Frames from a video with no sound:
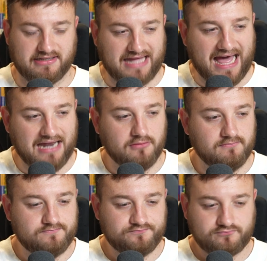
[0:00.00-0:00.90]

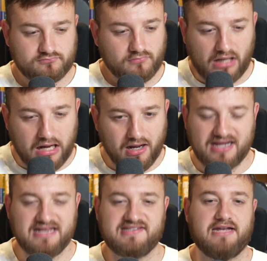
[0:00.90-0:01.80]
Callum, like
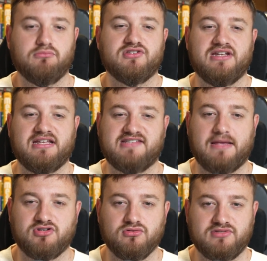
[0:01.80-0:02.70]
I said, was an
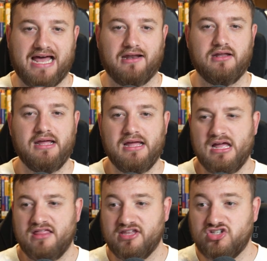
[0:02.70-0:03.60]
exceptional talent.
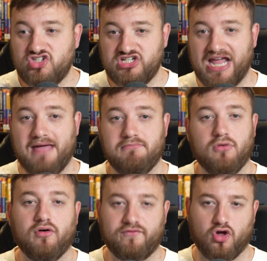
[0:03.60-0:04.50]
The gem
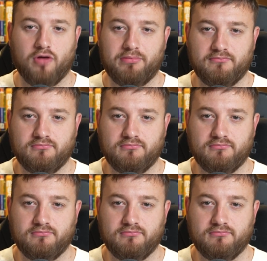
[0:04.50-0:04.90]
of Cobham.